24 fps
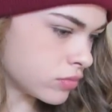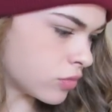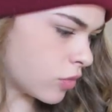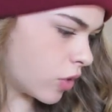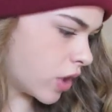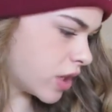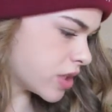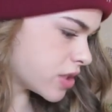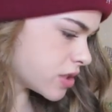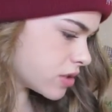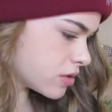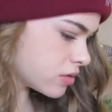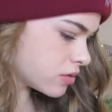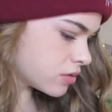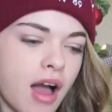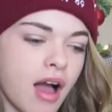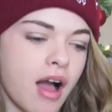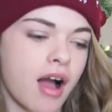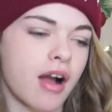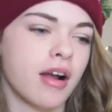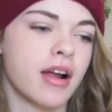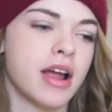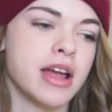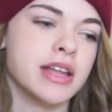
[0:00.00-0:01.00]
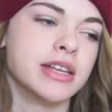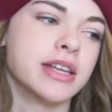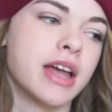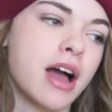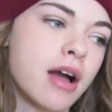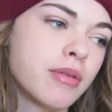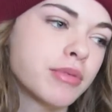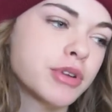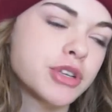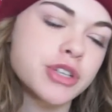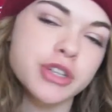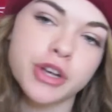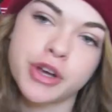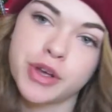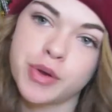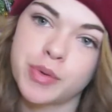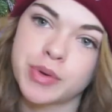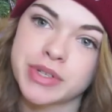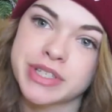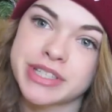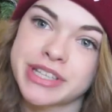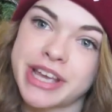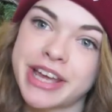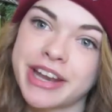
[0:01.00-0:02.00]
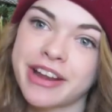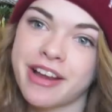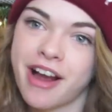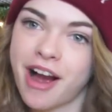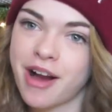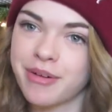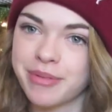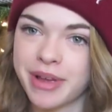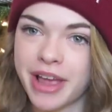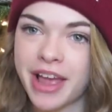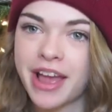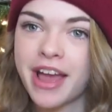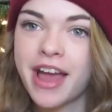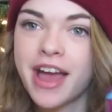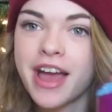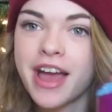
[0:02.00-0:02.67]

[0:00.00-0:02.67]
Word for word: What? Alright, now I'm going to show you what Santa got me.